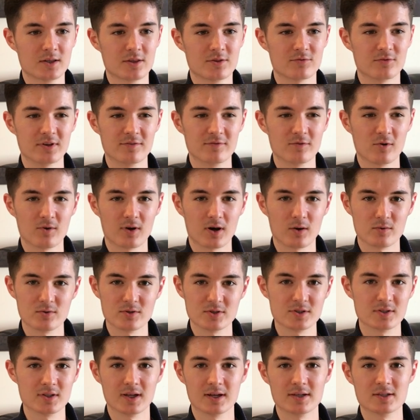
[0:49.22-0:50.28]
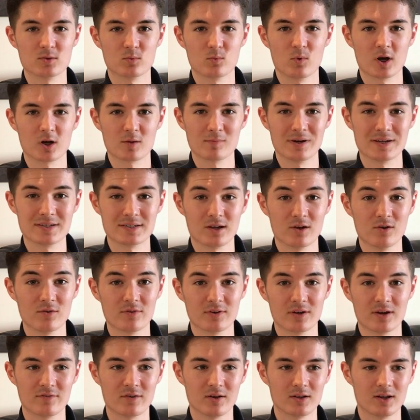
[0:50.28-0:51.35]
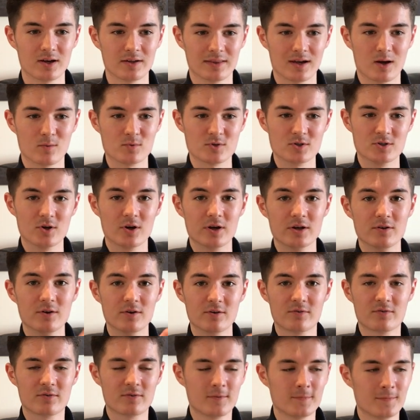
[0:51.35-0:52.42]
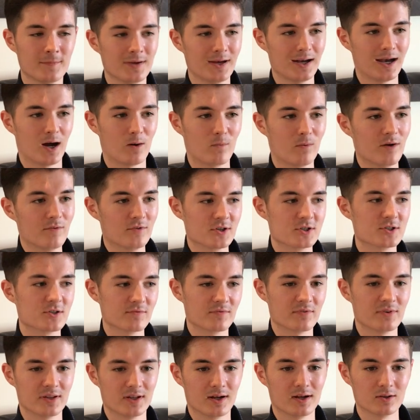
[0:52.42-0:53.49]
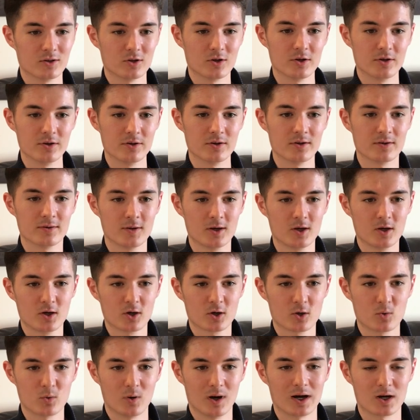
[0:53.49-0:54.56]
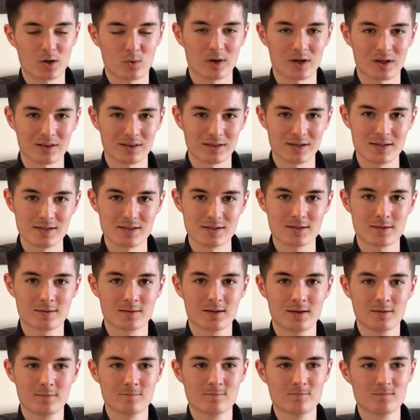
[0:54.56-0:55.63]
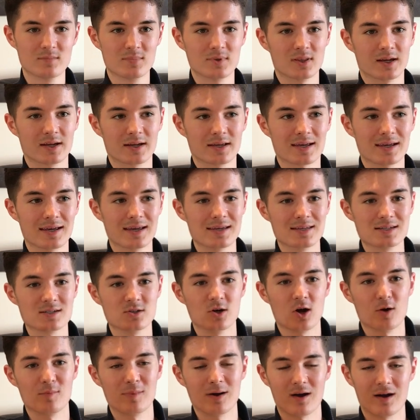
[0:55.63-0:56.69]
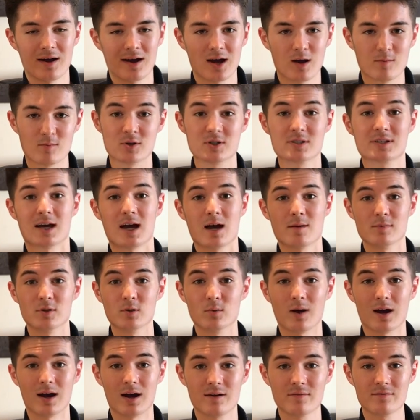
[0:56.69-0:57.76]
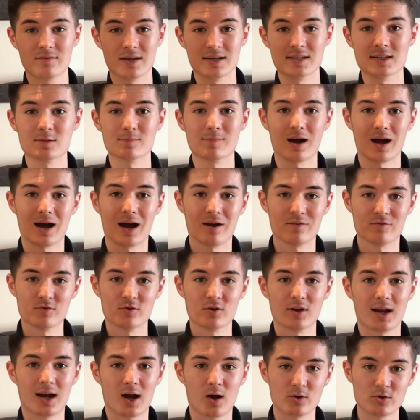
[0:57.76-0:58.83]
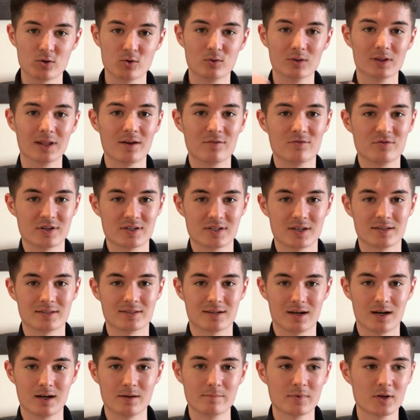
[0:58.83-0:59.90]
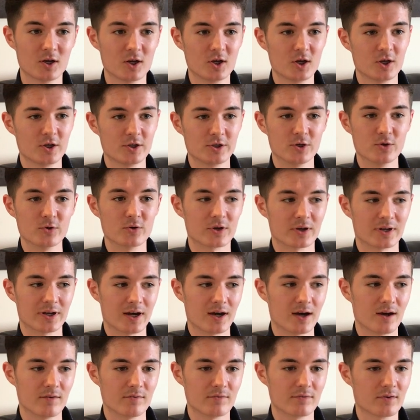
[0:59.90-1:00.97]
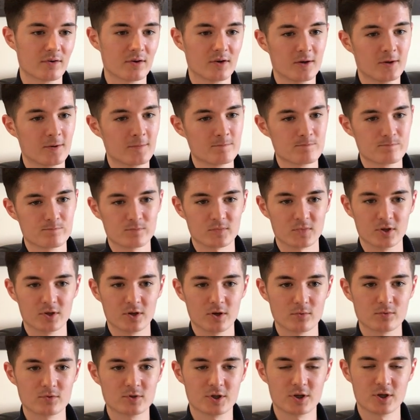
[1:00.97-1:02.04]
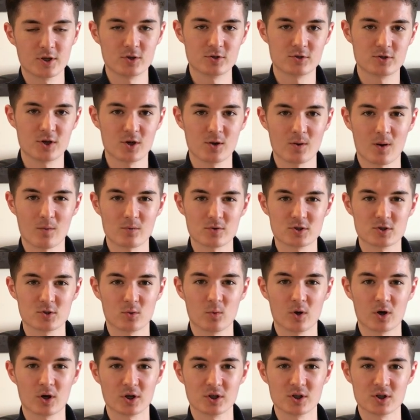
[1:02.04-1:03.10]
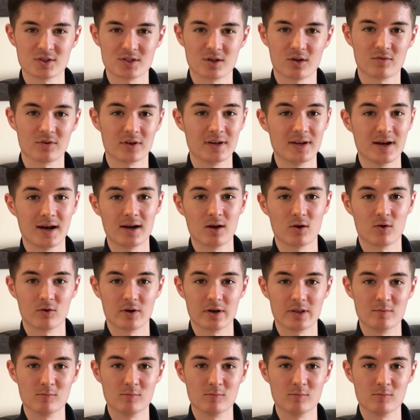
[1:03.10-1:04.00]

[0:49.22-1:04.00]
three, four hours like to work on myself, and I felt like that was not enough. However, something that I learned quite quickly is, like, it's not about how much time you have, it's about how, how you leverage that time. You could have, you know, two, two hours to work on yourself at night or